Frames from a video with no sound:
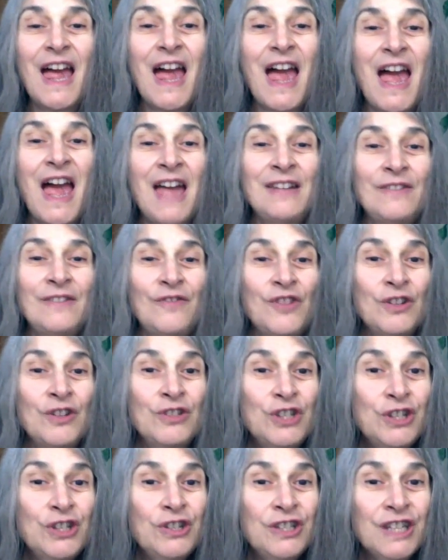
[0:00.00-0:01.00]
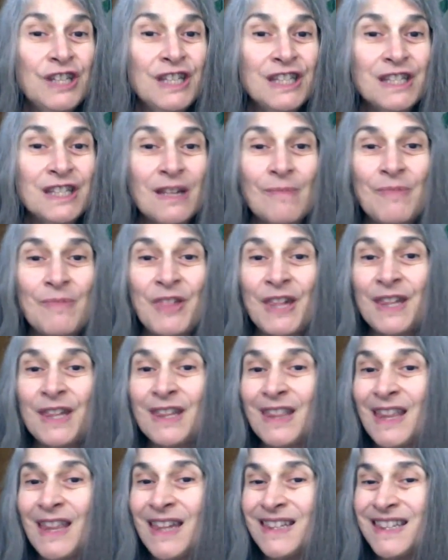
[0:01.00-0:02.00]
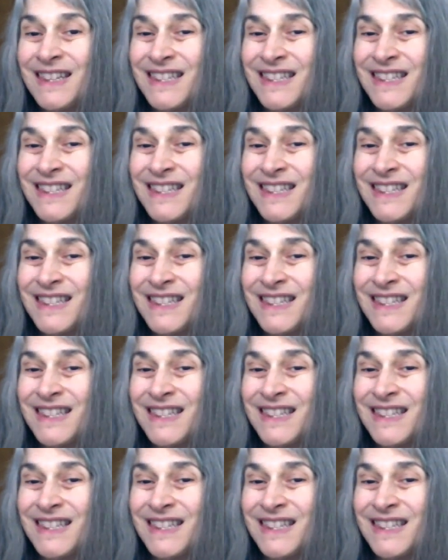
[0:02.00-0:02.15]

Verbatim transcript: And if you're choosing something that's